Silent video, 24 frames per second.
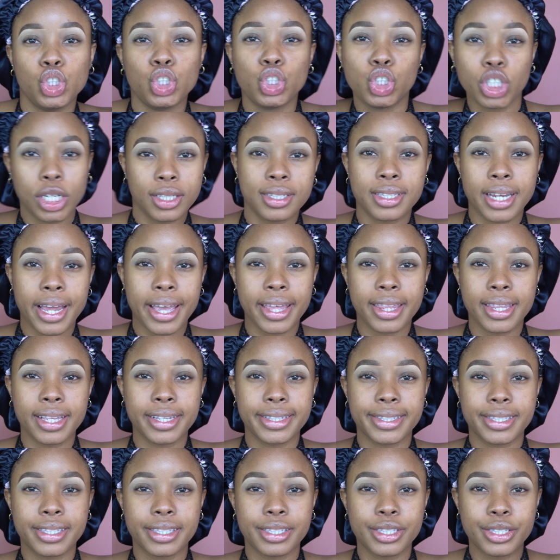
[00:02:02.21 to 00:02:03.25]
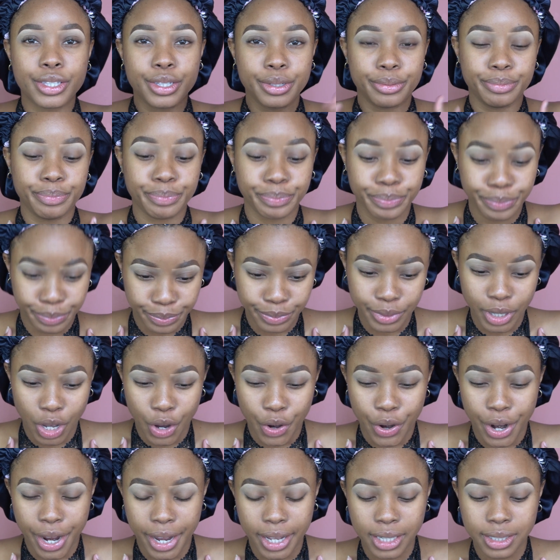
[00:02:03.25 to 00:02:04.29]
just like this.
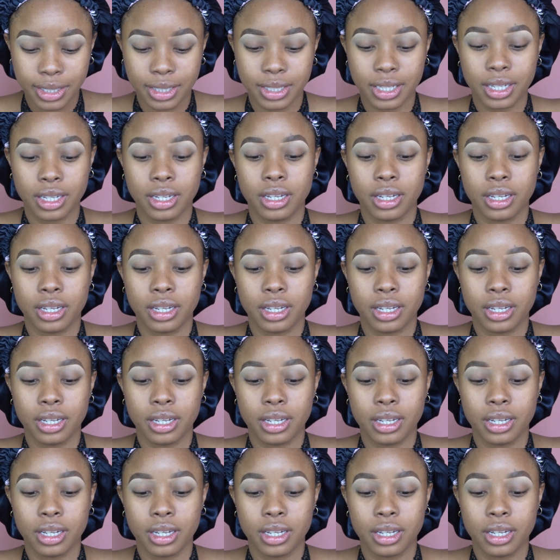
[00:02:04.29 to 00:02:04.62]
All right,